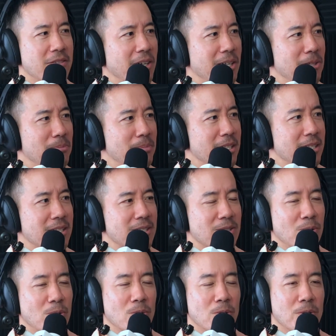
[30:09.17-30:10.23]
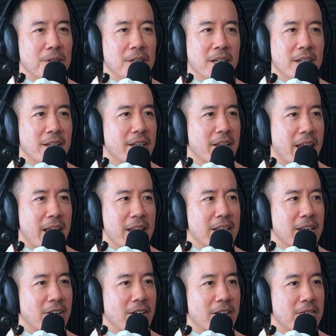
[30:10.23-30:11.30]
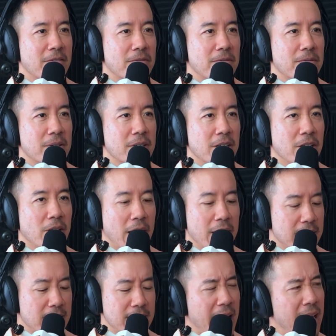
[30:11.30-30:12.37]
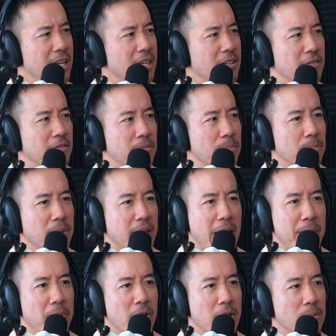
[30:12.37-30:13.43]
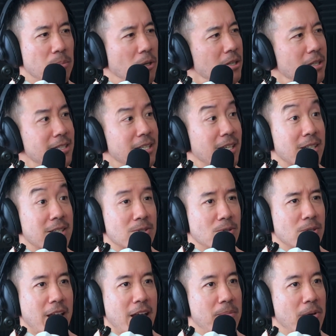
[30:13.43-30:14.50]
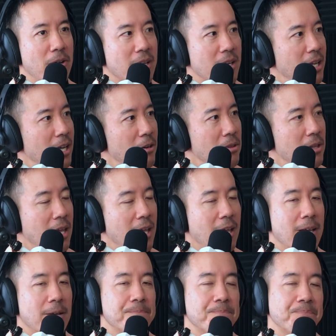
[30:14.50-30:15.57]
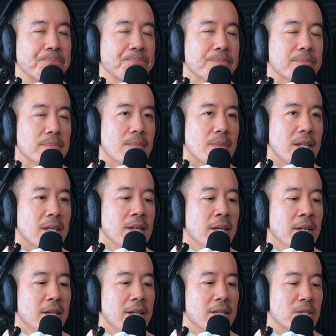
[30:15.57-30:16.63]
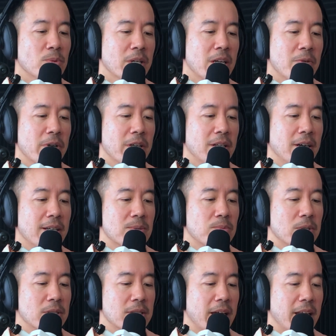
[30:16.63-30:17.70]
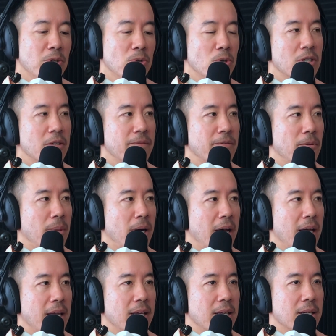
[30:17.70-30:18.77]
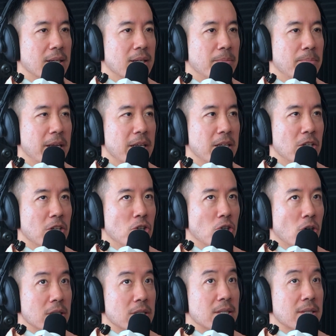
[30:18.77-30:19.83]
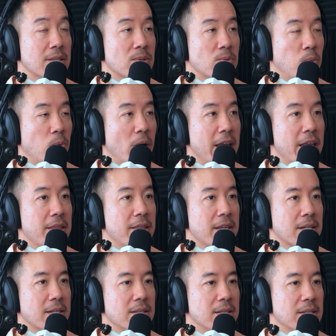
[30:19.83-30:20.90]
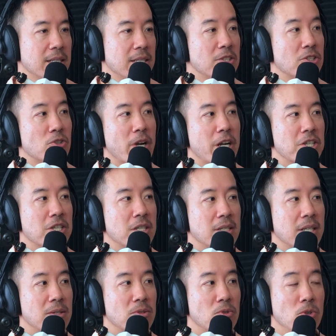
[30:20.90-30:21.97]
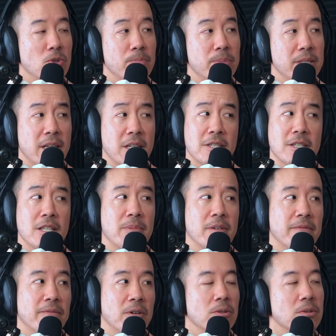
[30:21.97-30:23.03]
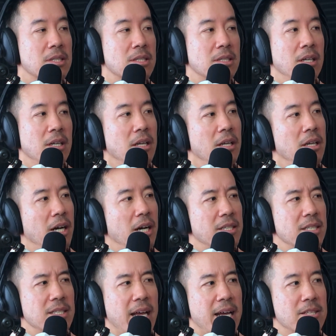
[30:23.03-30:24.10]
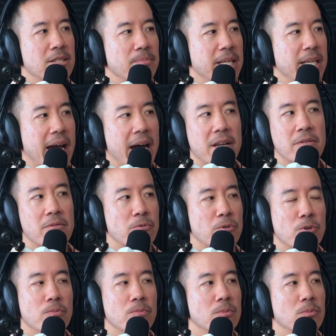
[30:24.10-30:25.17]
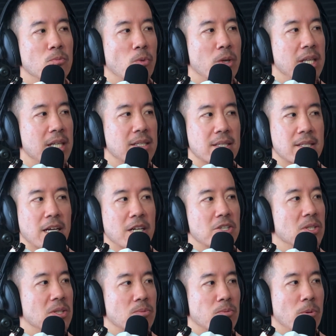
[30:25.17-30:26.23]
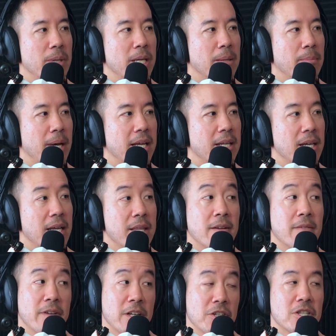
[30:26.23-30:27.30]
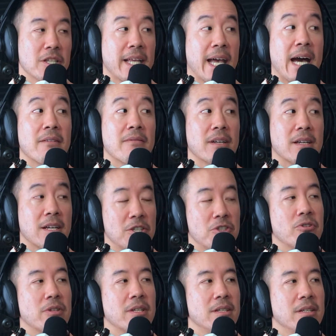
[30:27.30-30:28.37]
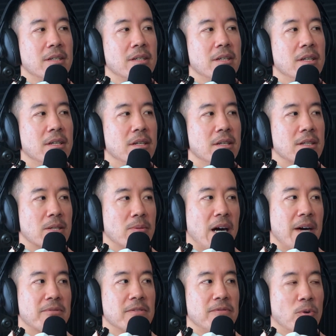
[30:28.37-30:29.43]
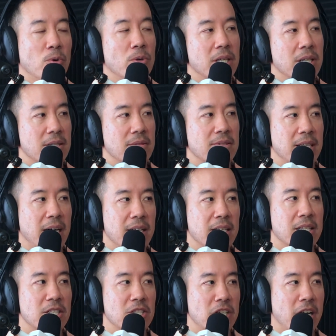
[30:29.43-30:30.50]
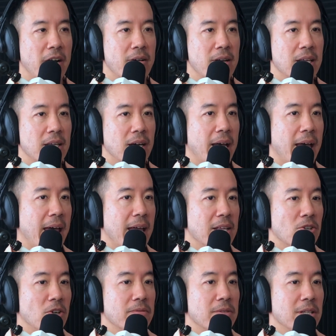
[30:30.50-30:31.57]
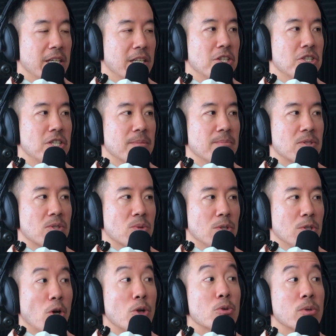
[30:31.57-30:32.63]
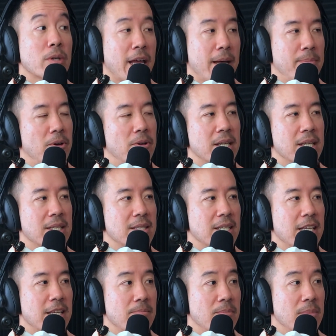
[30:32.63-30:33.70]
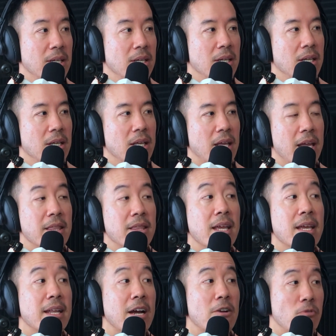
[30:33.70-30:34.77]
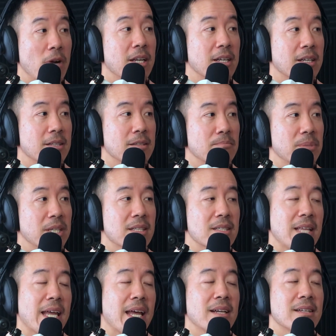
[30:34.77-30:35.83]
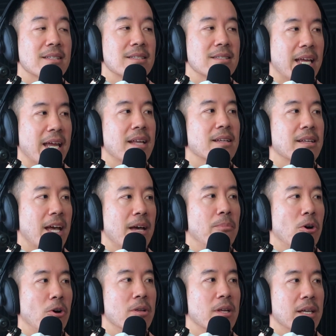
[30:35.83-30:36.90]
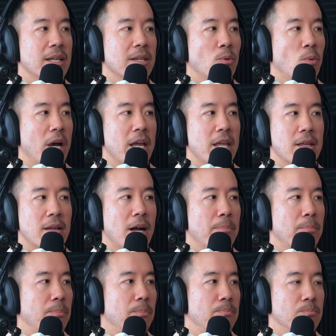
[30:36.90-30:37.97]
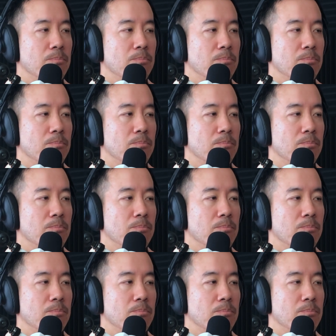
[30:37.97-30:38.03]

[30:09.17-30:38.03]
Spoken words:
in development or any kind of understanding of Cambodian politics or Cambodian healthcare. So what I realized was that in order for my opinion not to sway things in a direction that could potentially be false, I just had to be out of the room when these discussions were being made, and then eventually out of the country. So after 4 years of starting this charity, I handed off the leadership to a local Cambodian team, and they're now running it because they understand Cambodia in a way that I,